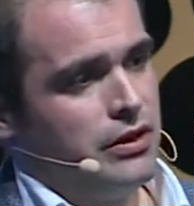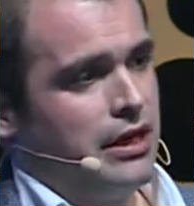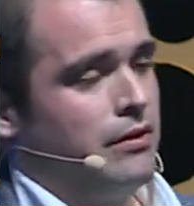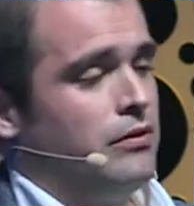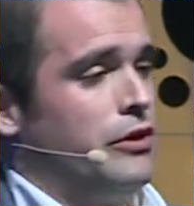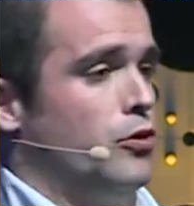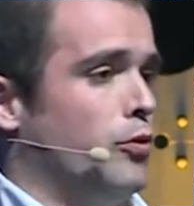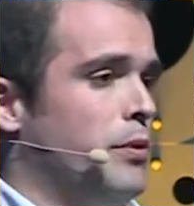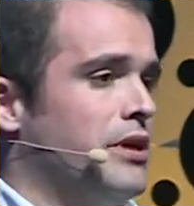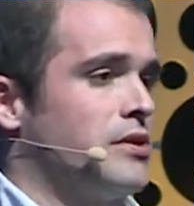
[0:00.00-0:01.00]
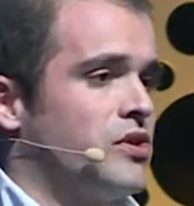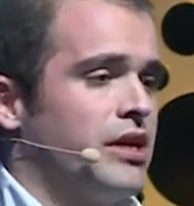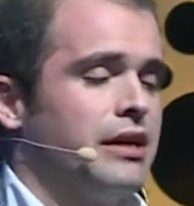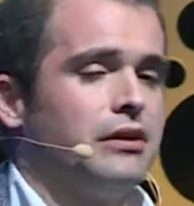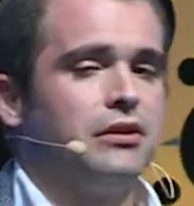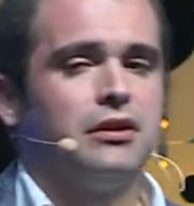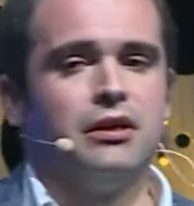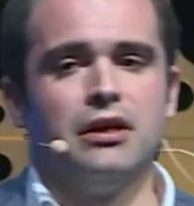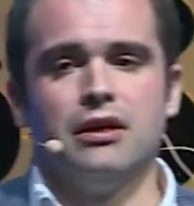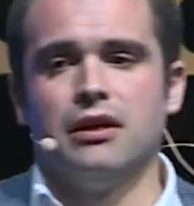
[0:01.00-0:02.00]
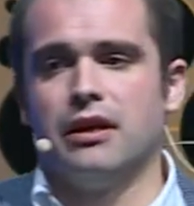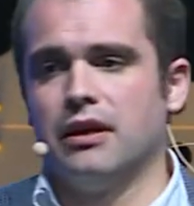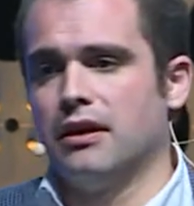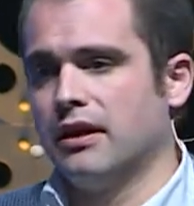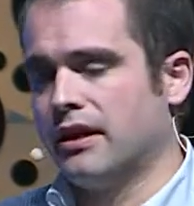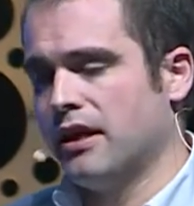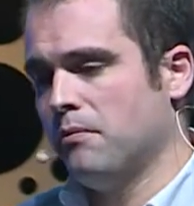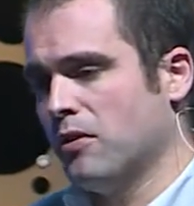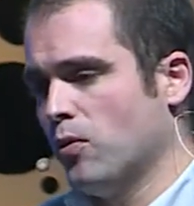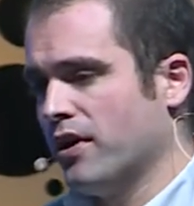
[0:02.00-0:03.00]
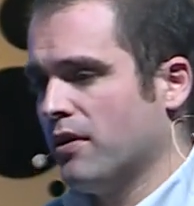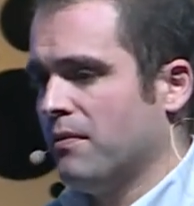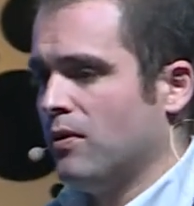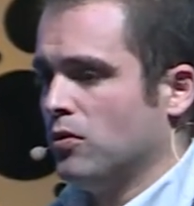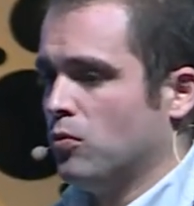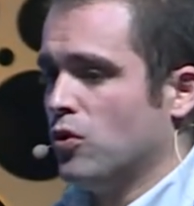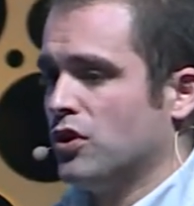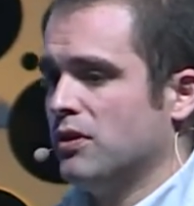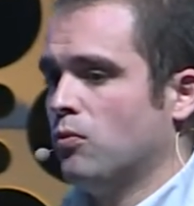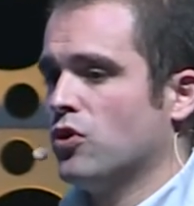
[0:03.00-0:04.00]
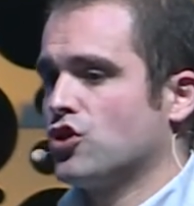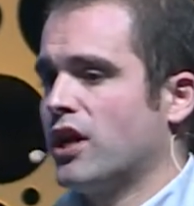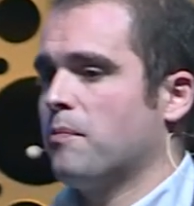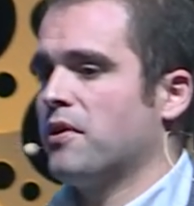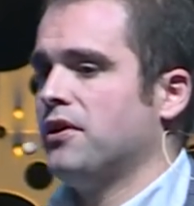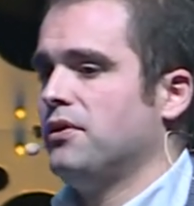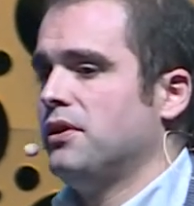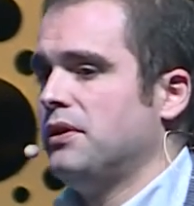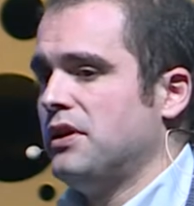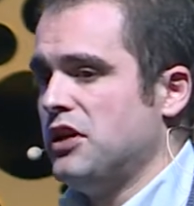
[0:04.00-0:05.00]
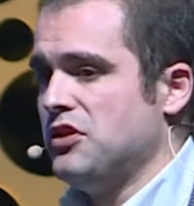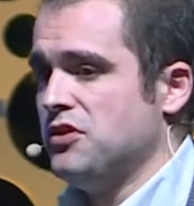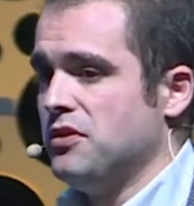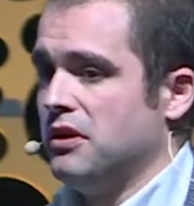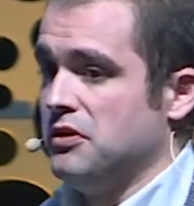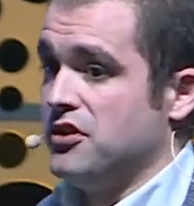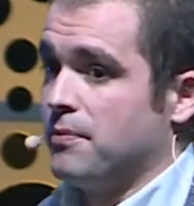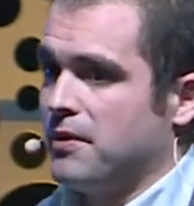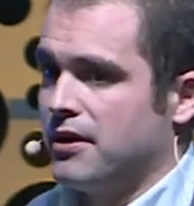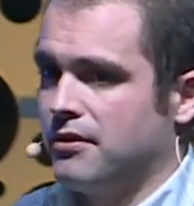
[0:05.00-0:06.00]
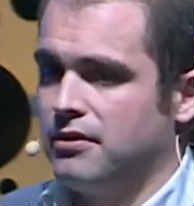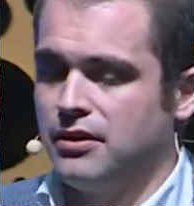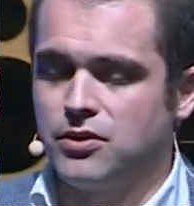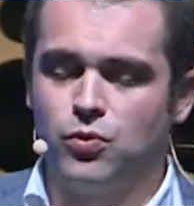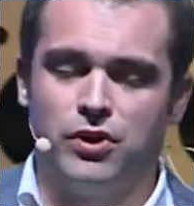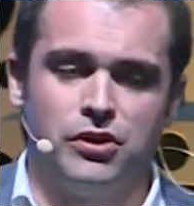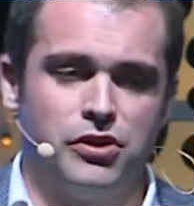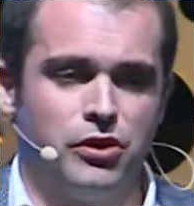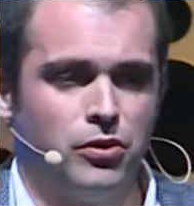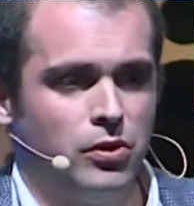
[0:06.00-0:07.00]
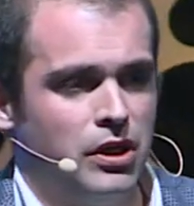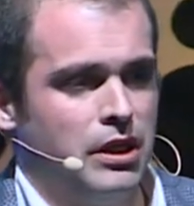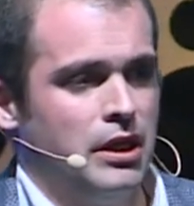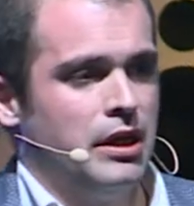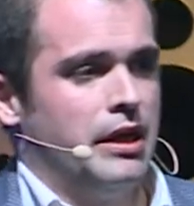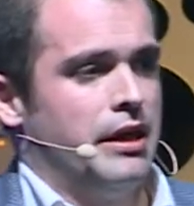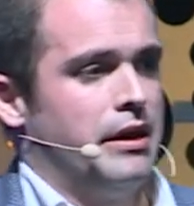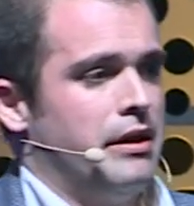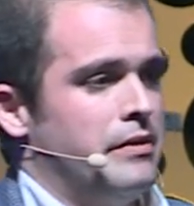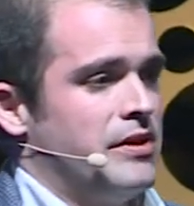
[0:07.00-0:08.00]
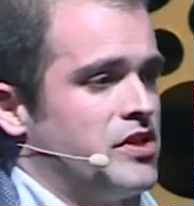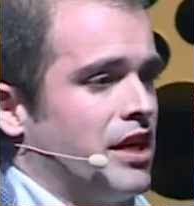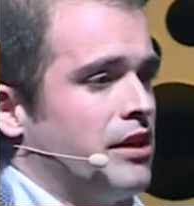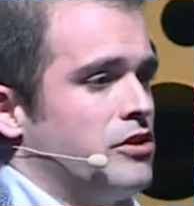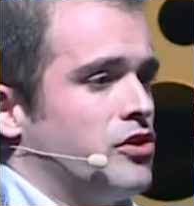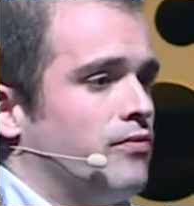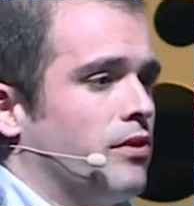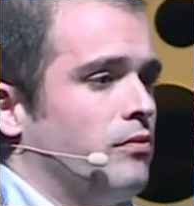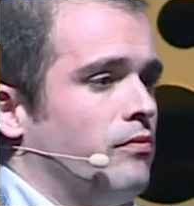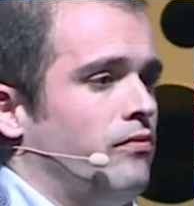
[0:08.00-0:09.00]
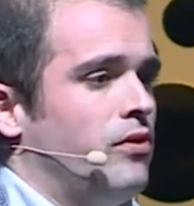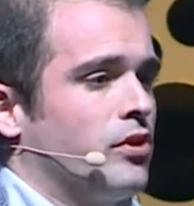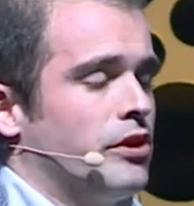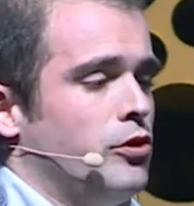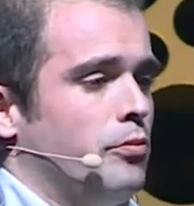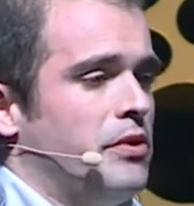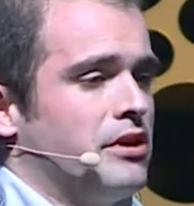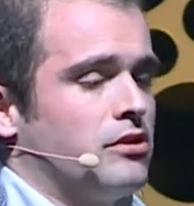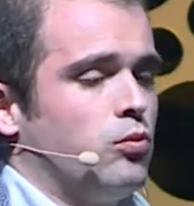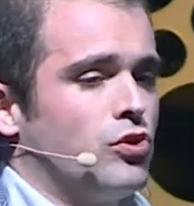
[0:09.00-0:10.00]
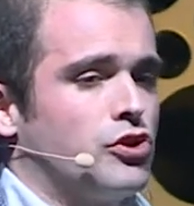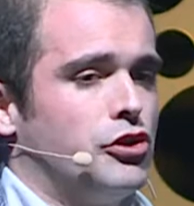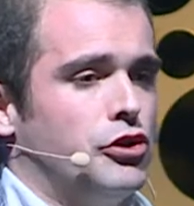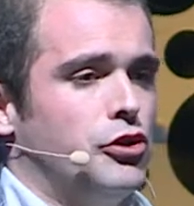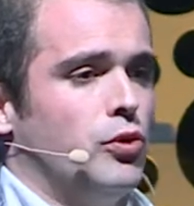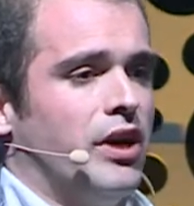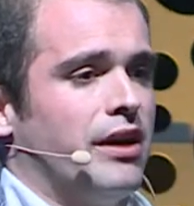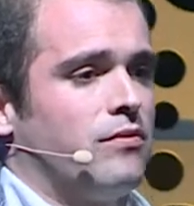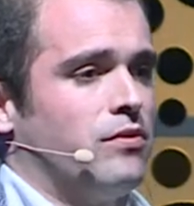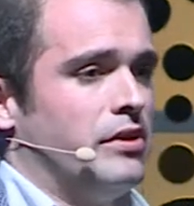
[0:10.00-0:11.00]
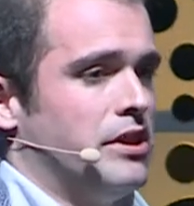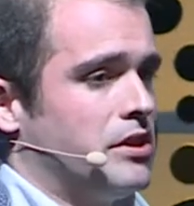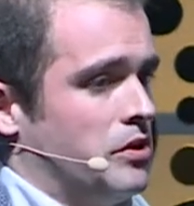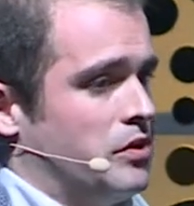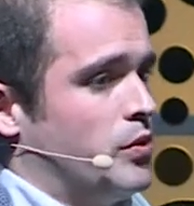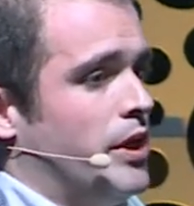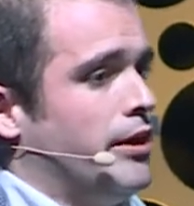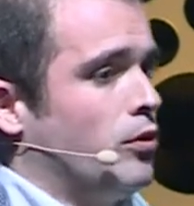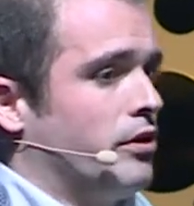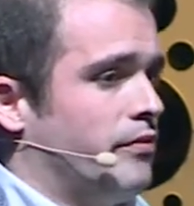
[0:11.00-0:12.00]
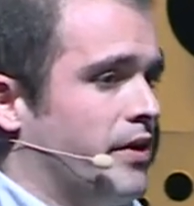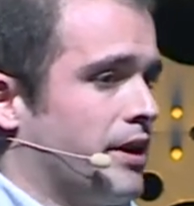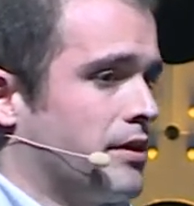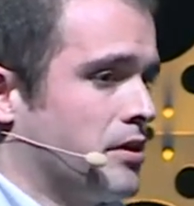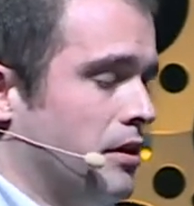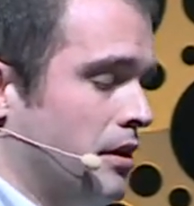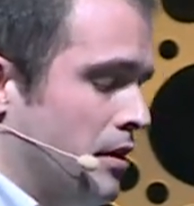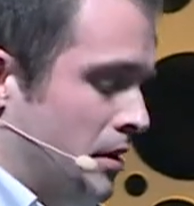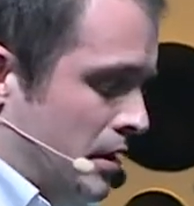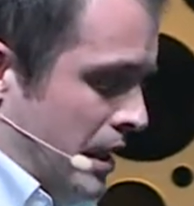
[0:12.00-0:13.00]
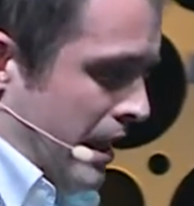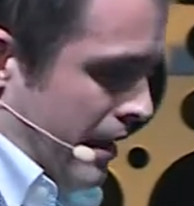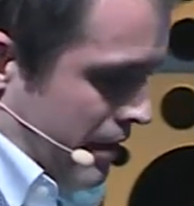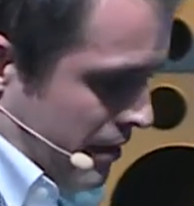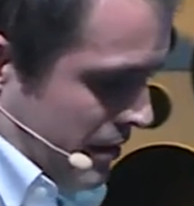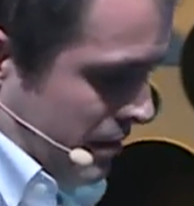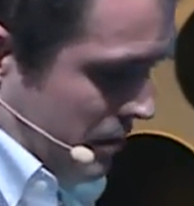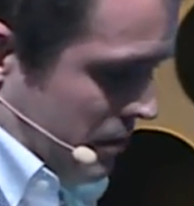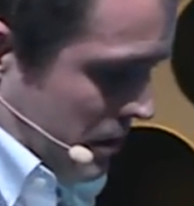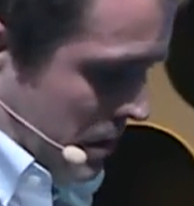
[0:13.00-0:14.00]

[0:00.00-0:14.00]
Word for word: and the European side came aware about what was happening in, in, in Japan as well. So uh, the challenge from, for the Europeans was to have these zero defects and